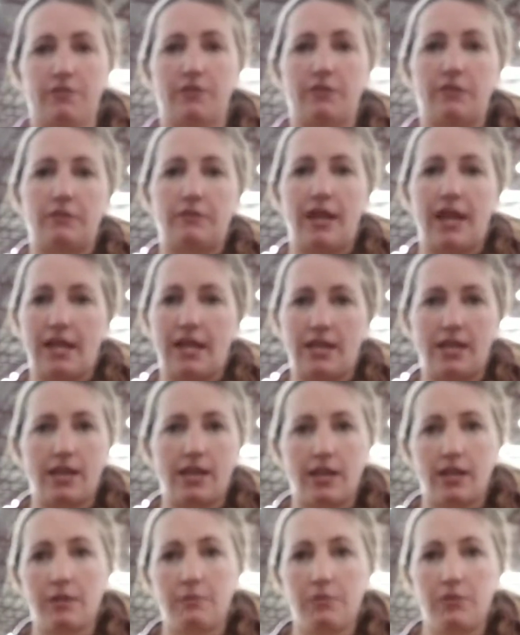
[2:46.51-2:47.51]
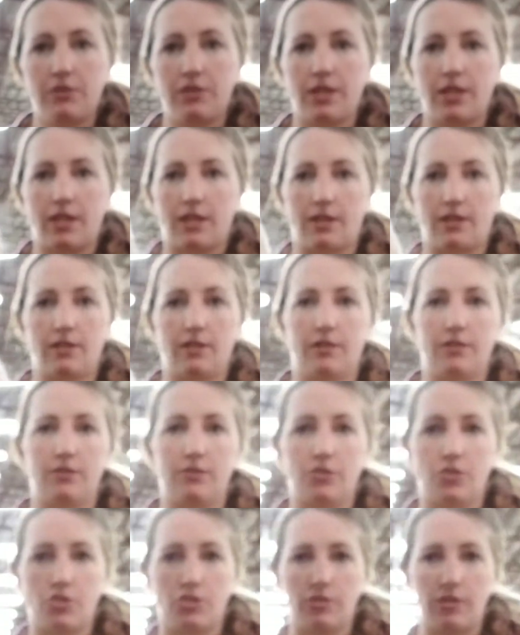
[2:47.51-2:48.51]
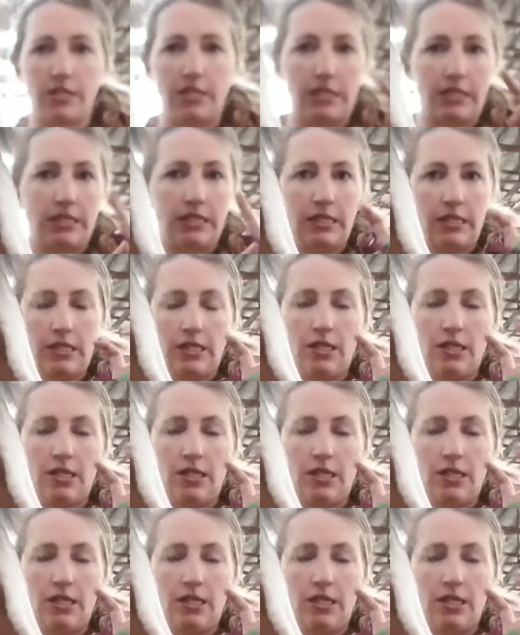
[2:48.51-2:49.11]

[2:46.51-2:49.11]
for any animal. They get a little treat